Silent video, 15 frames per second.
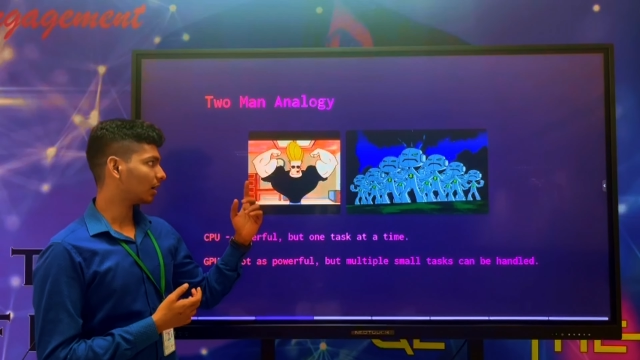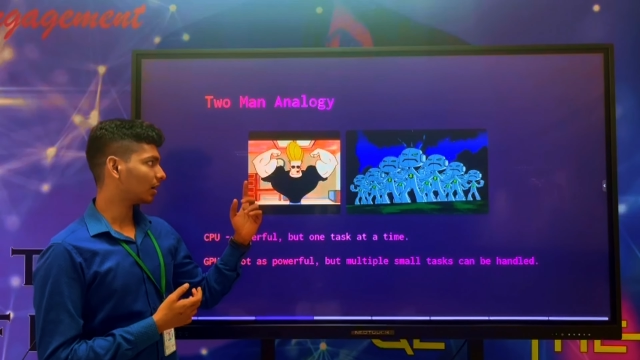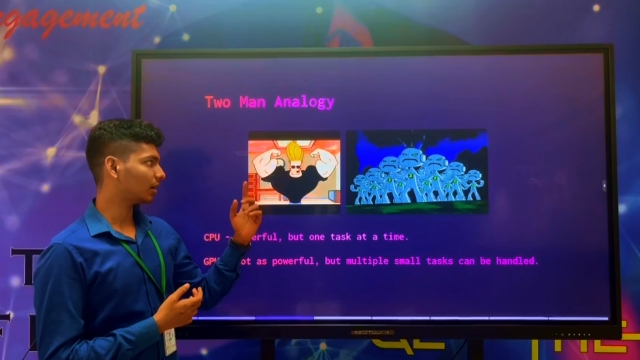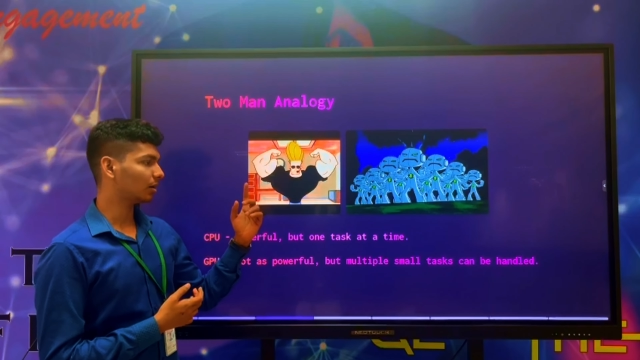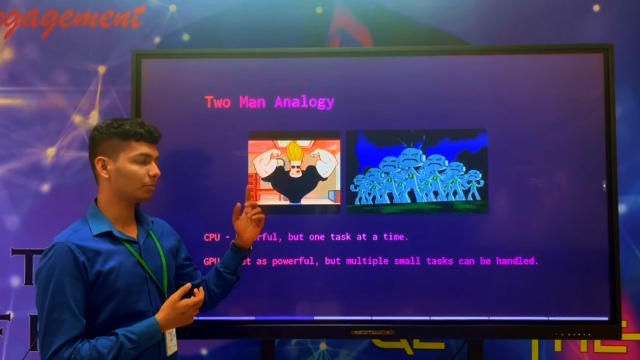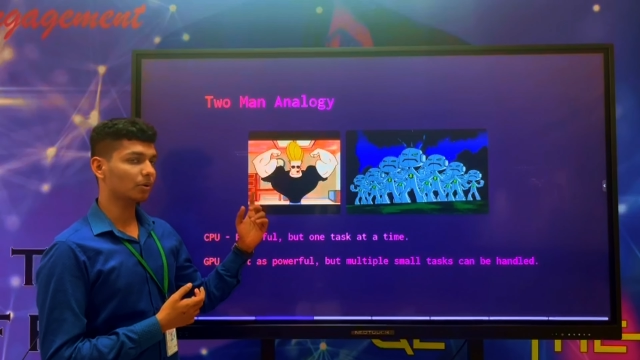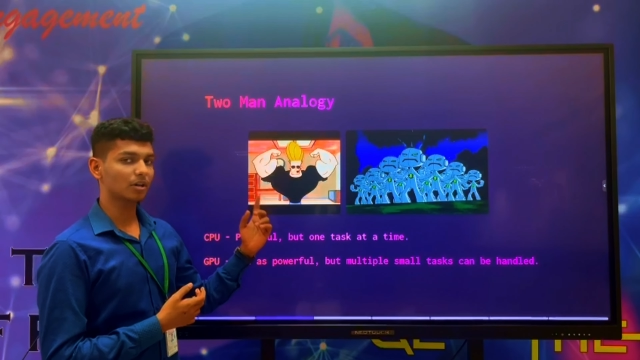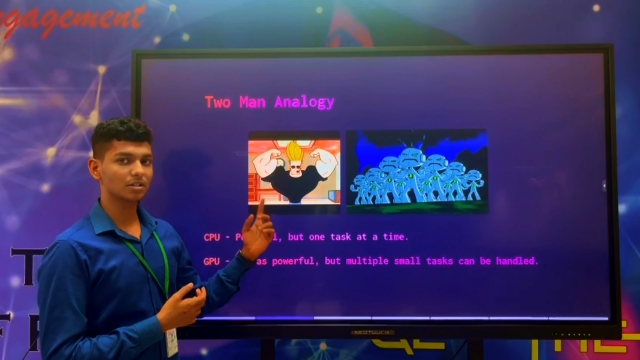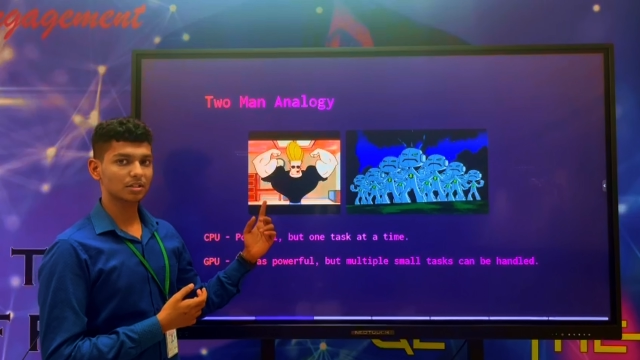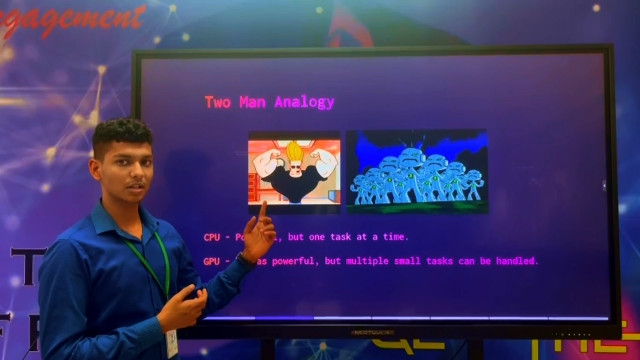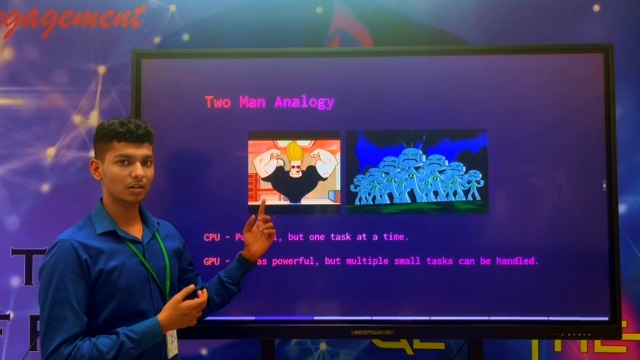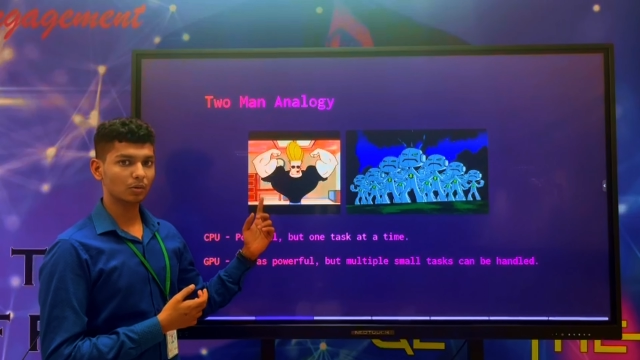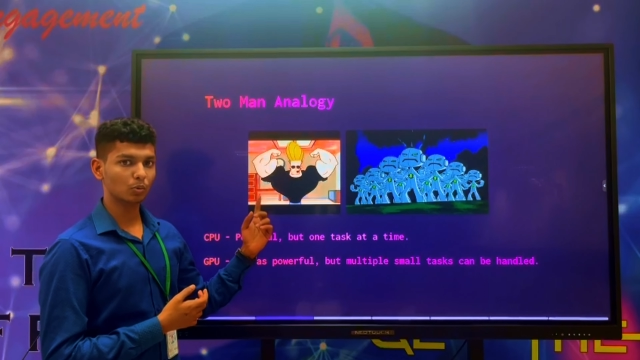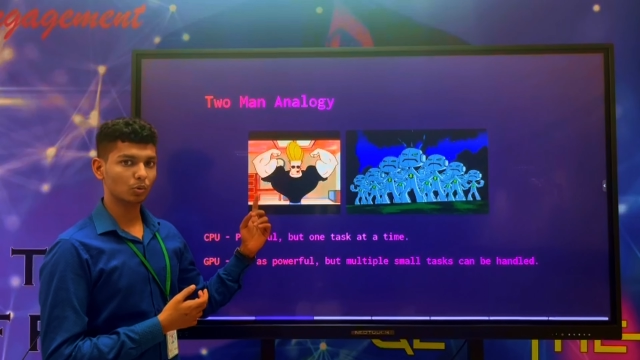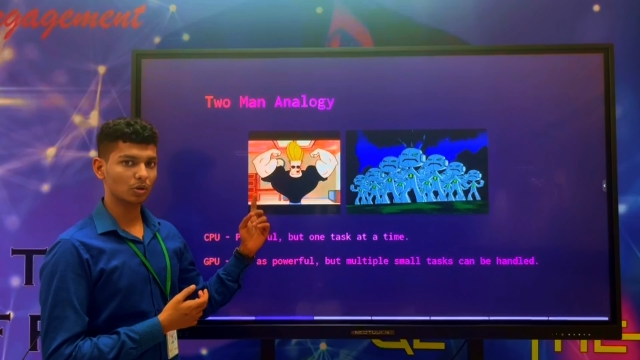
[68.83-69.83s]
A person
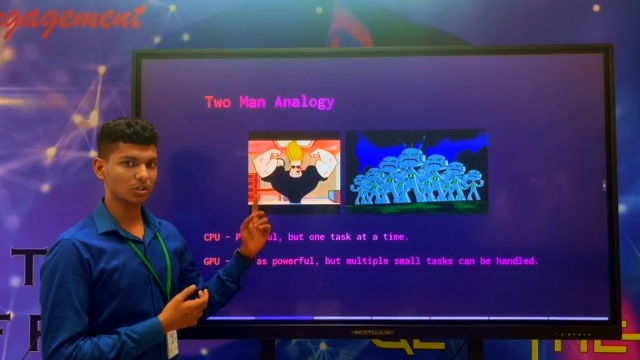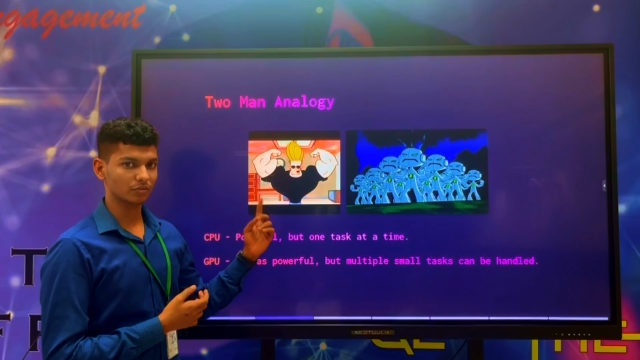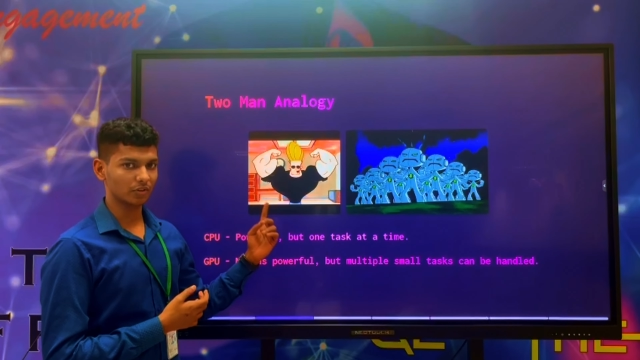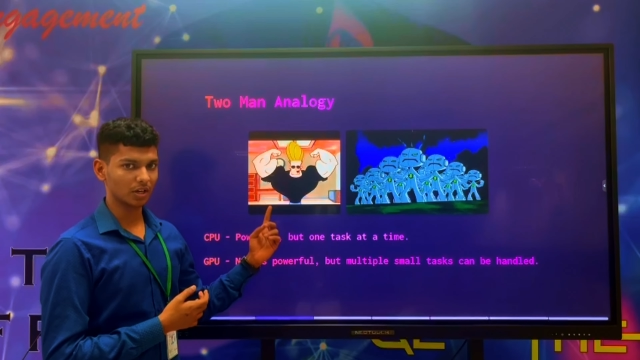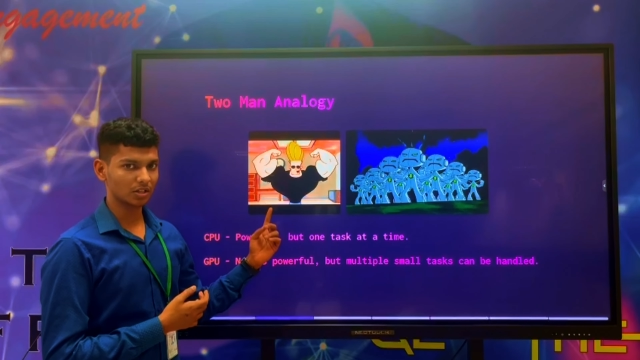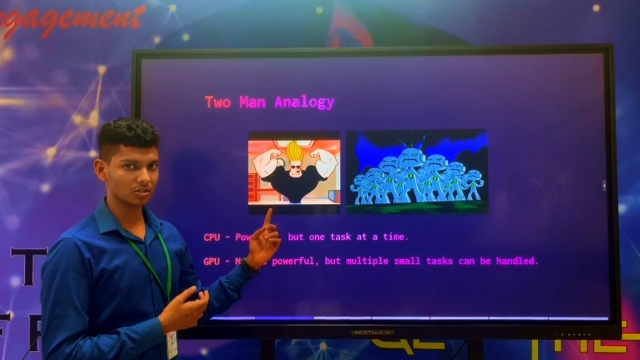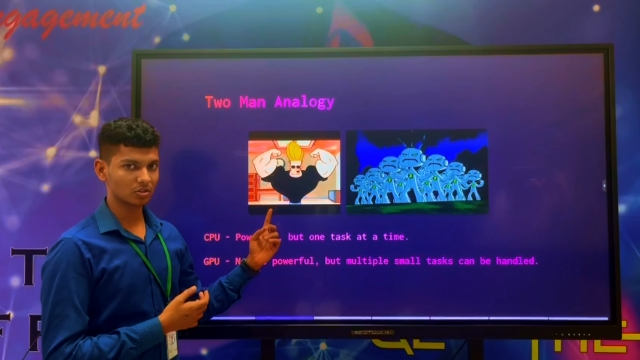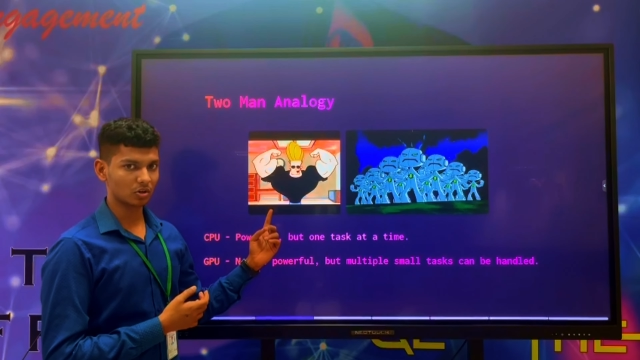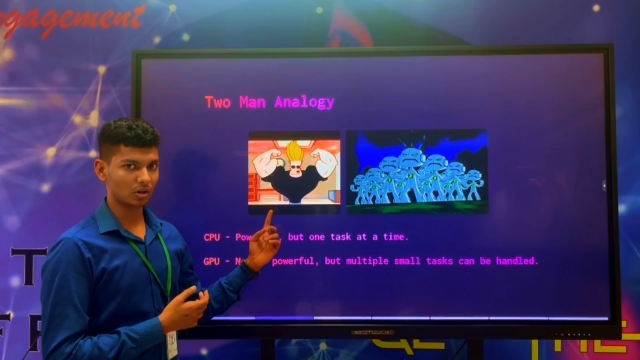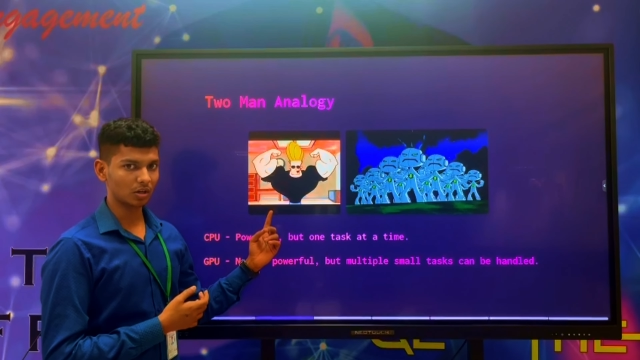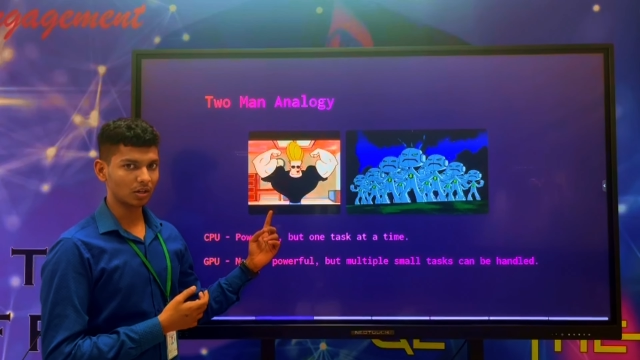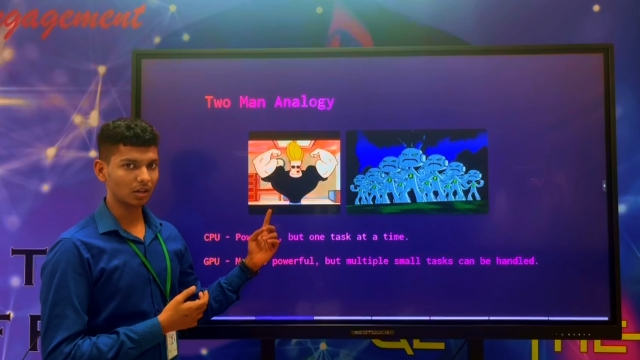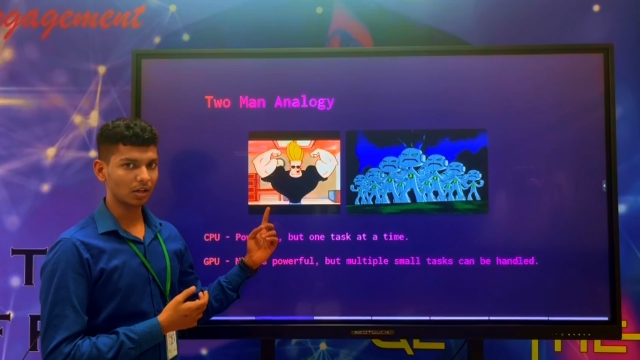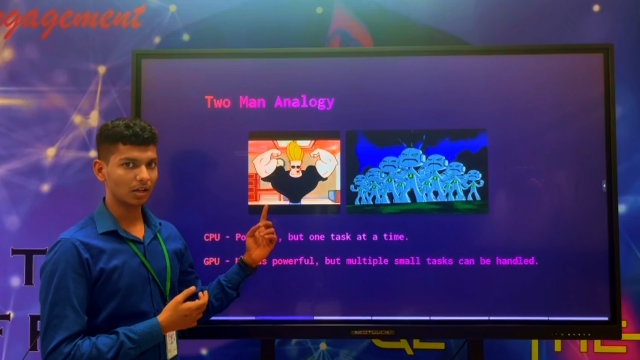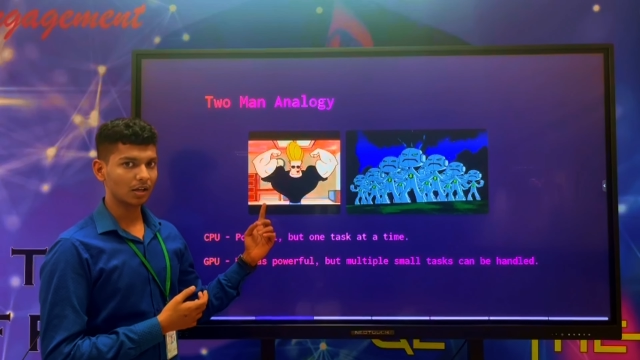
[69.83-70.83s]
who is very strong